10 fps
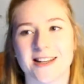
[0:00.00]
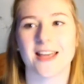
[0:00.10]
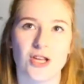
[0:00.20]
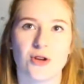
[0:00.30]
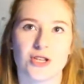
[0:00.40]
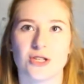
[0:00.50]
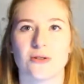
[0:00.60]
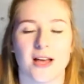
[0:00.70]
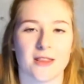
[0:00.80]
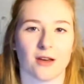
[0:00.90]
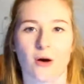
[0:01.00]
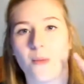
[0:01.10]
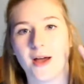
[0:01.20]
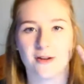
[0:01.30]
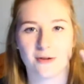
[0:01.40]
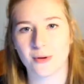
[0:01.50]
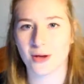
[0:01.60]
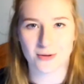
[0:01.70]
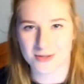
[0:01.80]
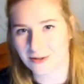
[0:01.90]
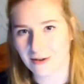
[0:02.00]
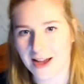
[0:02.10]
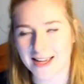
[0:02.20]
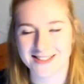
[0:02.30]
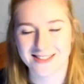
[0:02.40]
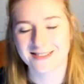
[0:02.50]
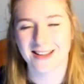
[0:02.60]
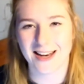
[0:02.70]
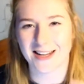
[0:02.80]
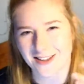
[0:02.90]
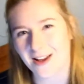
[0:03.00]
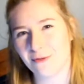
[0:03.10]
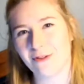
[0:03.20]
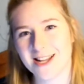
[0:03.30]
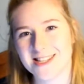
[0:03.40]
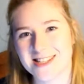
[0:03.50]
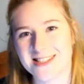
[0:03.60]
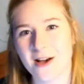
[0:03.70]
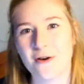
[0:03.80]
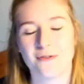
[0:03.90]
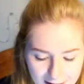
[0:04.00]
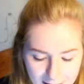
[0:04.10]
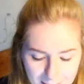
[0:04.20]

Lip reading: Like, you could do like the Hawaiian roller coaster ride and it kind of writes itself.